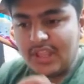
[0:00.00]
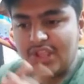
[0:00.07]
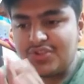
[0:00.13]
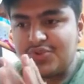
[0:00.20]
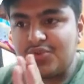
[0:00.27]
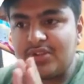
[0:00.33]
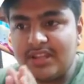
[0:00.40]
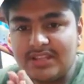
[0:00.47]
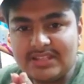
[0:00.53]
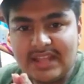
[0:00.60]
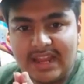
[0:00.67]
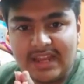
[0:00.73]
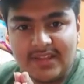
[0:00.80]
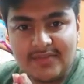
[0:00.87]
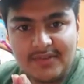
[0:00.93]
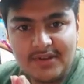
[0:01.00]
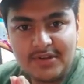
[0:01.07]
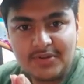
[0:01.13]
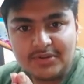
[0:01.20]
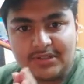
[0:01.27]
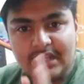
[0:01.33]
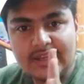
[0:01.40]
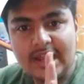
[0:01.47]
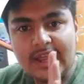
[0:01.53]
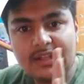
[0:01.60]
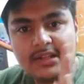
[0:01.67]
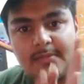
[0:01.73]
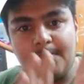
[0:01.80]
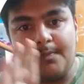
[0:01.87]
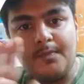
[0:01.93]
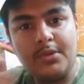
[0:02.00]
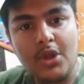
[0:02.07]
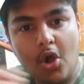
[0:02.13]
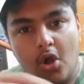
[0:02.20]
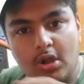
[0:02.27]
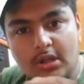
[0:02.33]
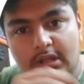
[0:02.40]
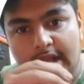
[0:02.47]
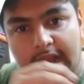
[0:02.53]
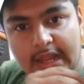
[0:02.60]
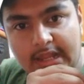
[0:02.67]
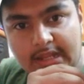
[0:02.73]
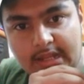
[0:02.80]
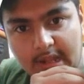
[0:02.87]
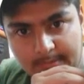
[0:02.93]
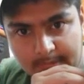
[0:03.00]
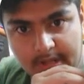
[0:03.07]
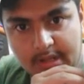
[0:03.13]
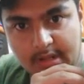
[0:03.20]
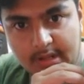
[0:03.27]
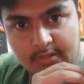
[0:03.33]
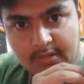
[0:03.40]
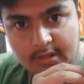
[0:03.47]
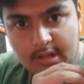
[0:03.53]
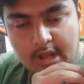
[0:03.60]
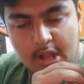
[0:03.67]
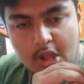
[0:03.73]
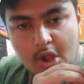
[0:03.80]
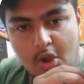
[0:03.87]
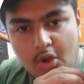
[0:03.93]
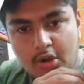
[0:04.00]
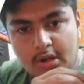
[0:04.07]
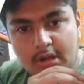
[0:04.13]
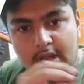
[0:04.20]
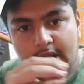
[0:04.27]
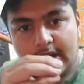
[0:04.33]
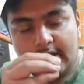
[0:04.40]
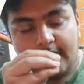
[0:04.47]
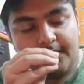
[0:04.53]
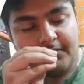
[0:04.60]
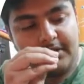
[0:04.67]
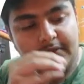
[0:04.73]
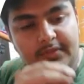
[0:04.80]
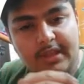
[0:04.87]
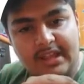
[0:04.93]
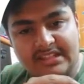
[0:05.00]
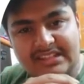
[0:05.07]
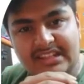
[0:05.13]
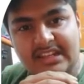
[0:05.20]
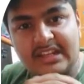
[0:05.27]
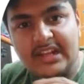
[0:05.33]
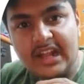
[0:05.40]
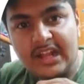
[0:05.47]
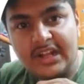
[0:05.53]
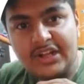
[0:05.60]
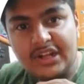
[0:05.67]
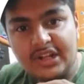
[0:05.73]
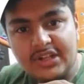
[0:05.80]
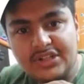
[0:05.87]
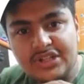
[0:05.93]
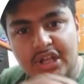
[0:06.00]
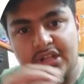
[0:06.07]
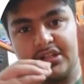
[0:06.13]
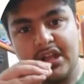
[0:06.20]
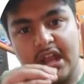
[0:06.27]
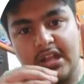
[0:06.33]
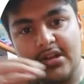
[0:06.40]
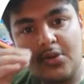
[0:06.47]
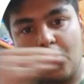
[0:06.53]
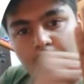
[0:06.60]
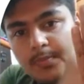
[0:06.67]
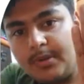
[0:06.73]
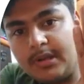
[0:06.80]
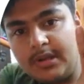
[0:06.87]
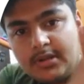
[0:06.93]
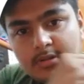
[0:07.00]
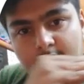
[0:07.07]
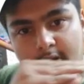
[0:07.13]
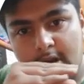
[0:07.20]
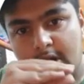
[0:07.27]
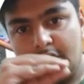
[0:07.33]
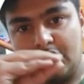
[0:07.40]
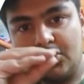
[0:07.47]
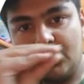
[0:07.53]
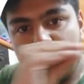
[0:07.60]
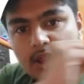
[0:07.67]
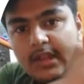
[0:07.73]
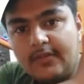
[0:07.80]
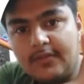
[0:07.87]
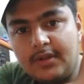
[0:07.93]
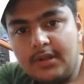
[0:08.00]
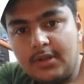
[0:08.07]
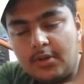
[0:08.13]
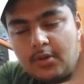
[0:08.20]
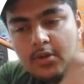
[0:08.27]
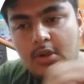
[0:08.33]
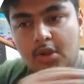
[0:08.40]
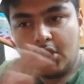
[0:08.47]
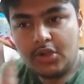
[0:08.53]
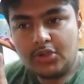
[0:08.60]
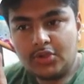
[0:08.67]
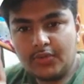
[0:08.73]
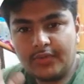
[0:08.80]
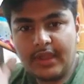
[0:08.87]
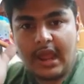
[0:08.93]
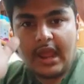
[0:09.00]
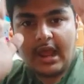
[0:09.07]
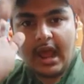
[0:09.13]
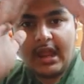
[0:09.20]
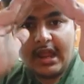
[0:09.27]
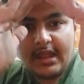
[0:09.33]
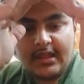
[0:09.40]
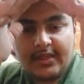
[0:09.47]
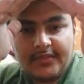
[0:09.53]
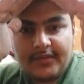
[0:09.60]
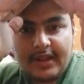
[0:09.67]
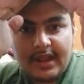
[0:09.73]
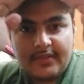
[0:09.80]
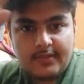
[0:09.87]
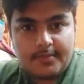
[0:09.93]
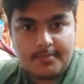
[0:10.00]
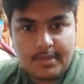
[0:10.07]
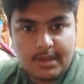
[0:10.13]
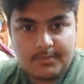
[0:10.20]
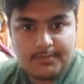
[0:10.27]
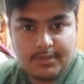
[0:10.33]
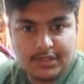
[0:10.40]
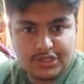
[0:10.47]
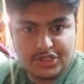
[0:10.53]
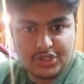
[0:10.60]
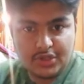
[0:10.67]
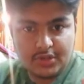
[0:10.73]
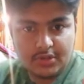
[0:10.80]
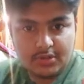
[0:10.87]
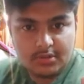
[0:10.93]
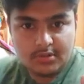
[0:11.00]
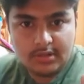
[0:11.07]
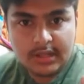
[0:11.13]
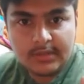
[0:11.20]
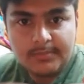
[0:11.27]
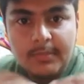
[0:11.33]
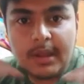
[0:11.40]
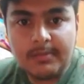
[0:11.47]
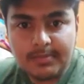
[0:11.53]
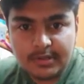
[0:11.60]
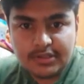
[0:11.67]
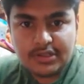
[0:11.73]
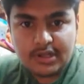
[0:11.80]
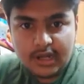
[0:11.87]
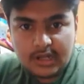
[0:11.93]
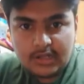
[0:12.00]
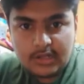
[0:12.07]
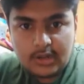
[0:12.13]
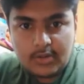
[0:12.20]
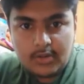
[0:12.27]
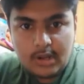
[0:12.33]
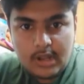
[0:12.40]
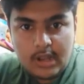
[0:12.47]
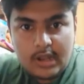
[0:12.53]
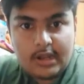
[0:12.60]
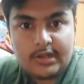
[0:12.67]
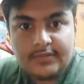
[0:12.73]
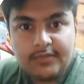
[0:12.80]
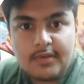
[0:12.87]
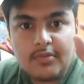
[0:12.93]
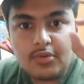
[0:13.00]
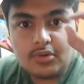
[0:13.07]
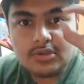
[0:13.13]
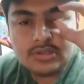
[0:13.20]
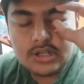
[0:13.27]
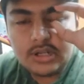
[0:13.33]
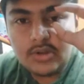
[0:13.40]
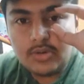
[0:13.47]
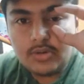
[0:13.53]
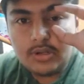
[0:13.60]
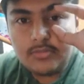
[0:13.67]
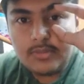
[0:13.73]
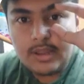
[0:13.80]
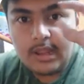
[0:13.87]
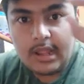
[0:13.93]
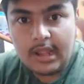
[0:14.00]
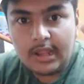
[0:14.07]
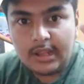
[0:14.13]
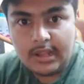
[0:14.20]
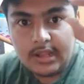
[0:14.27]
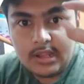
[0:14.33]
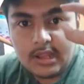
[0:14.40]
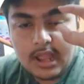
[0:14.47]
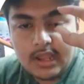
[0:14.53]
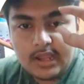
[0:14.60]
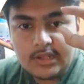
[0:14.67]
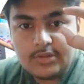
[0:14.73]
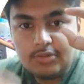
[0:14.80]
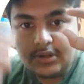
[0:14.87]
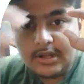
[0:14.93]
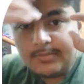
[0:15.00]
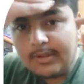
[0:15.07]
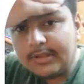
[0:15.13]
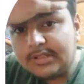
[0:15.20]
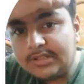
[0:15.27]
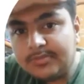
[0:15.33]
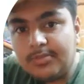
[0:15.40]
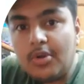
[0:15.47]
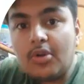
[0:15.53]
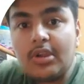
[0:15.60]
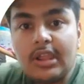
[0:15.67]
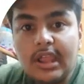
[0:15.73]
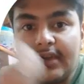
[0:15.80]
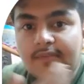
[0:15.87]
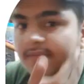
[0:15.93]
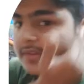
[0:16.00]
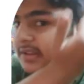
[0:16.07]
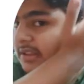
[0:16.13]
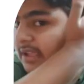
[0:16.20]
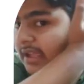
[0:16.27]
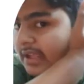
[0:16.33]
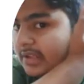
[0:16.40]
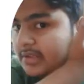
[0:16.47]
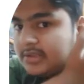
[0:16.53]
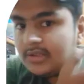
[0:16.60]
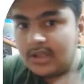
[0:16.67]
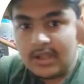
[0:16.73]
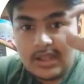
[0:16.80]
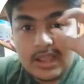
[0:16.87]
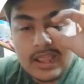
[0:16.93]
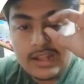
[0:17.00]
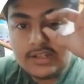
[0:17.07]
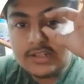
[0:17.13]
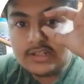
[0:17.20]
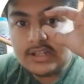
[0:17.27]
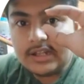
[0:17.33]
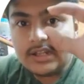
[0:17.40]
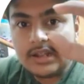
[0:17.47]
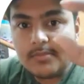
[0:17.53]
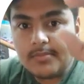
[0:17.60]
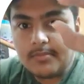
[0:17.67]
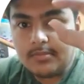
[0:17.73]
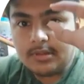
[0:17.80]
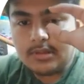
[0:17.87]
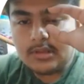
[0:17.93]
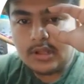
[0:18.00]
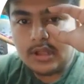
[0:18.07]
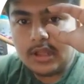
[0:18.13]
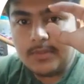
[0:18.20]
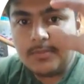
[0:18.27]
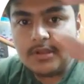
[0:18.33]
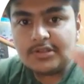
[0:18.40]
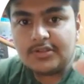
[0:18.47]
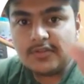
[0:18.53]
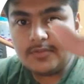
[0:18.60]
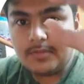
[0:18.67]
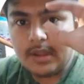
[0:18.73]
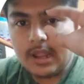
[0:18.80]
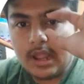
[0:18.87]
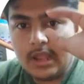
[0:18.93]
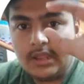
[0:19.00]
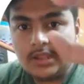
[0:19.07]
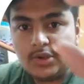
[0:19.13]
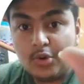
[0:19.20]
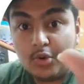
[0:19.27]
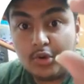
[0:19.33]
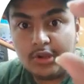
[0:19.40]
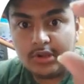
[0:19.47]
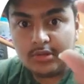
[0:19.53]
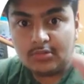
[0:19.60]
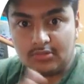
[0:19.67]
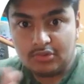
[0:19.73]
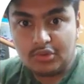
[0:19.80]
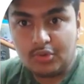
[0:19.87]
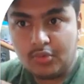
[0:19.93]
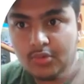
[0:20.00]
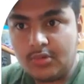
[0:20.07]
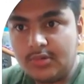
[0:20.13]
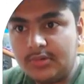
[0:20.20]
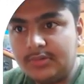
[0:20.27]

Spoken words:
So these tiny windows can either block light coming, or we can send an electrical charge and open it, so light will go. So if I have a big picture like my picture right now, and if I want to study only my eye, I can do that by just blocking everything else and just letting the image of my eye going through.